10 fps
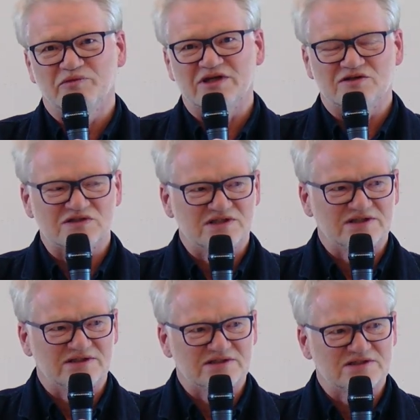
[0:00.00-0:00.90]
better
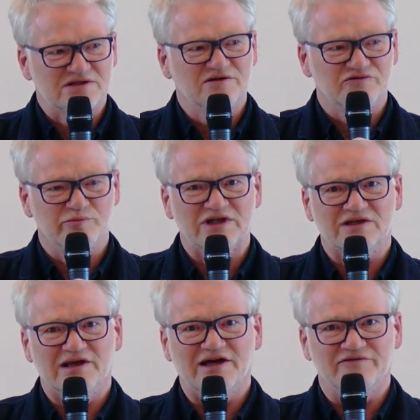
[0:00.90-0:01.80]
cities for
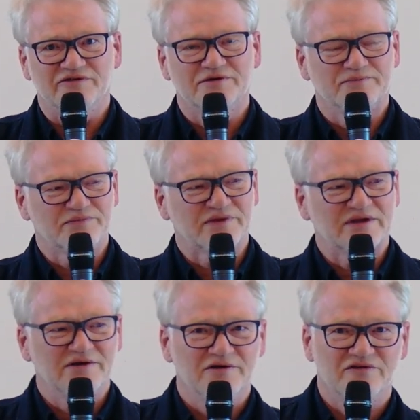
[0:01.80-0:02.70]
better life.
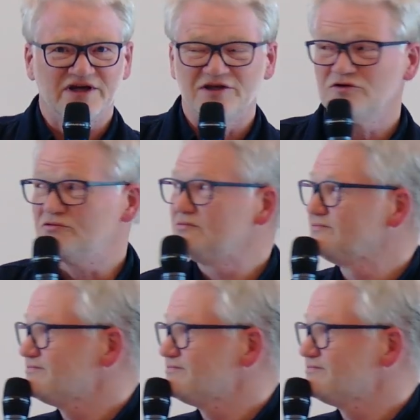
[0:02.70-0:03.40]
Thank you.